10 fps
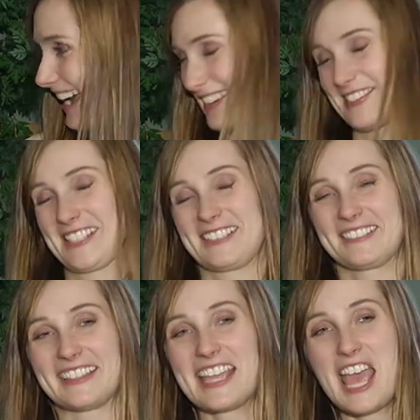
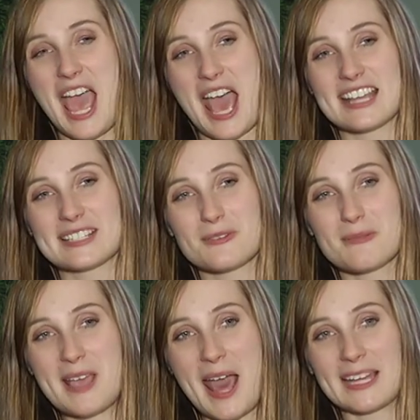Absolutely. And
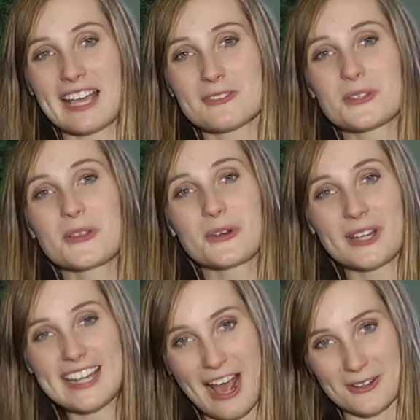we'll be heading out to the
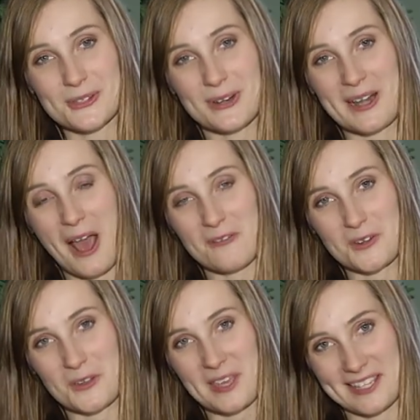greenhouse right
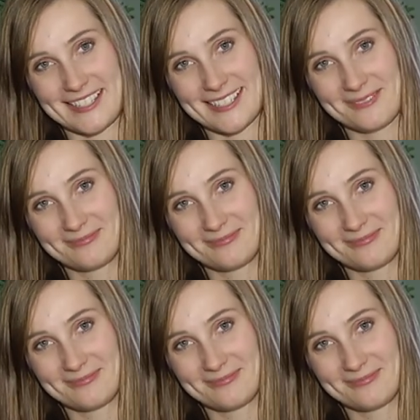after this.